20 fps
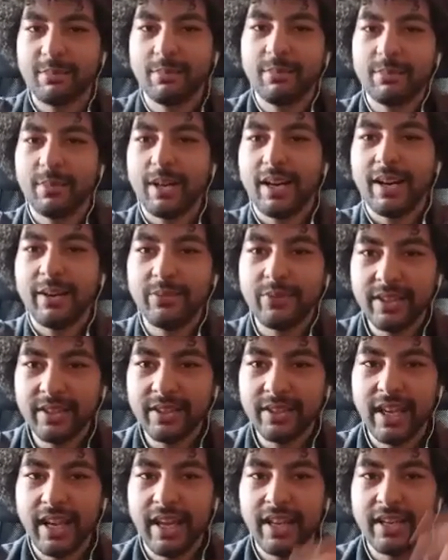
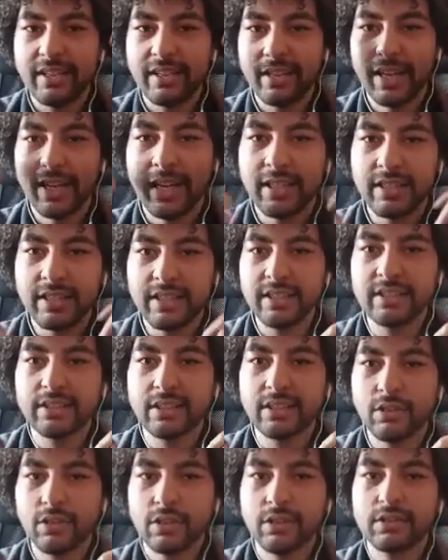Marvin, and the ideas and
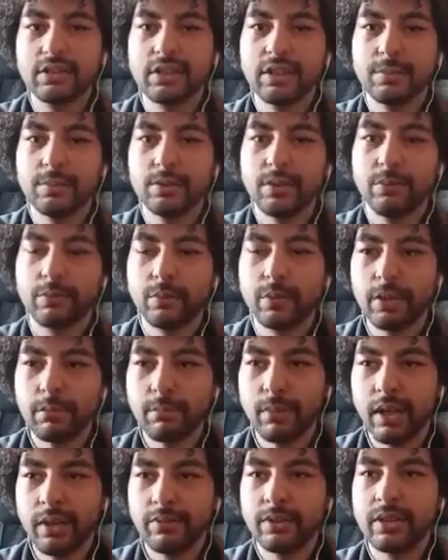concepts of what
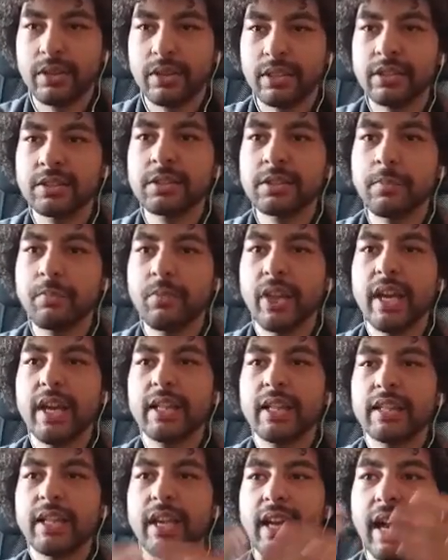Marvin is,
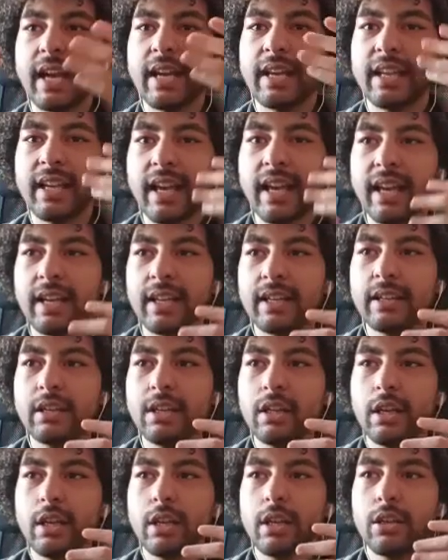then I can
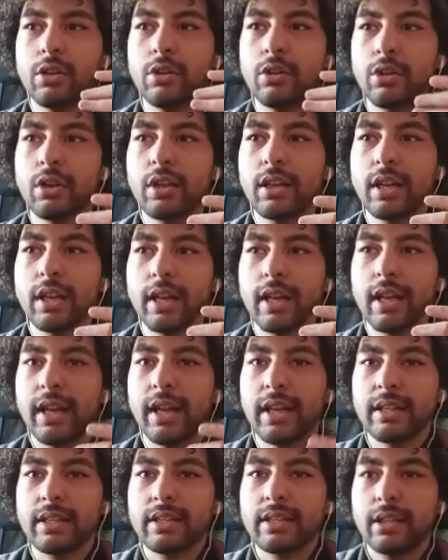look
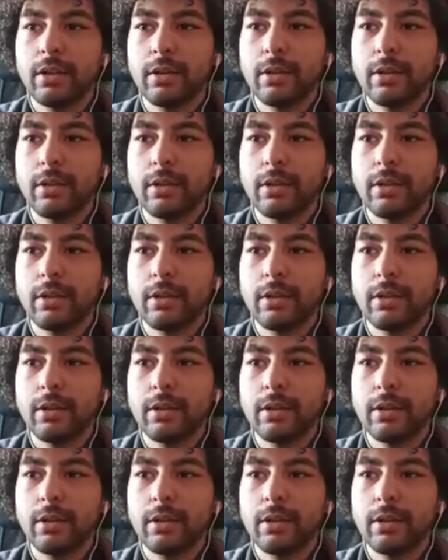at